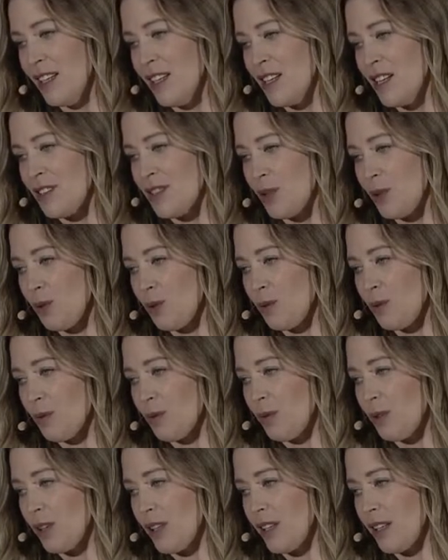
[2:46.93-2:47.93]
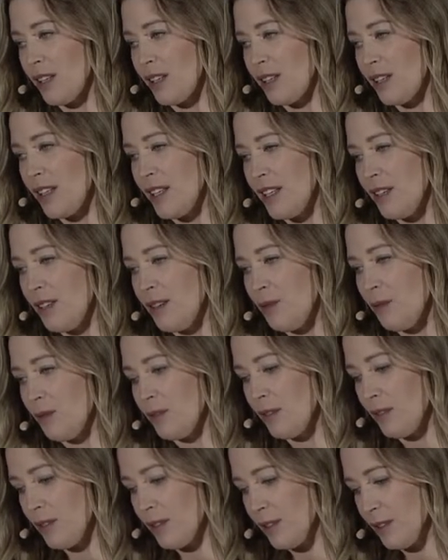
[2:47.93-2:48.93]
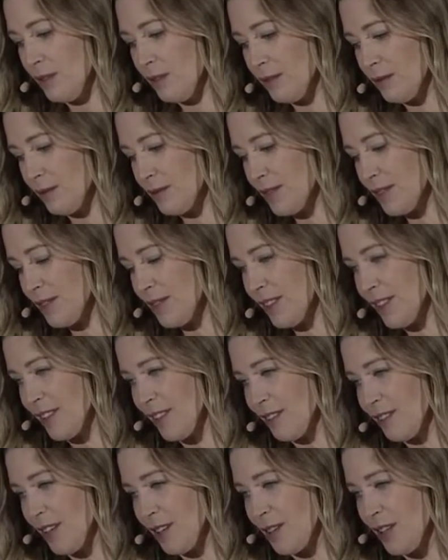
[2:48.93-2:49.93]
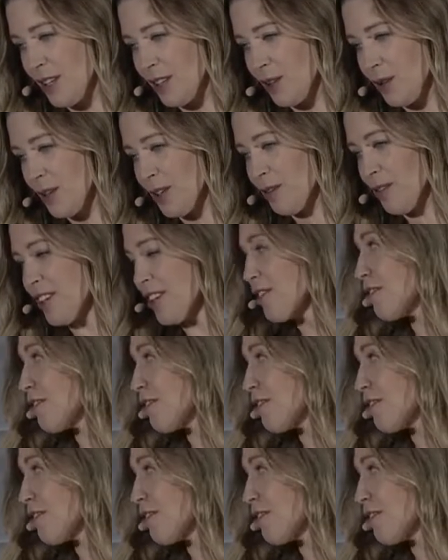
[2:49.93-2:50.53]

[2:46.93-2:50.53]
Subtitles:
So, I'm not quite ready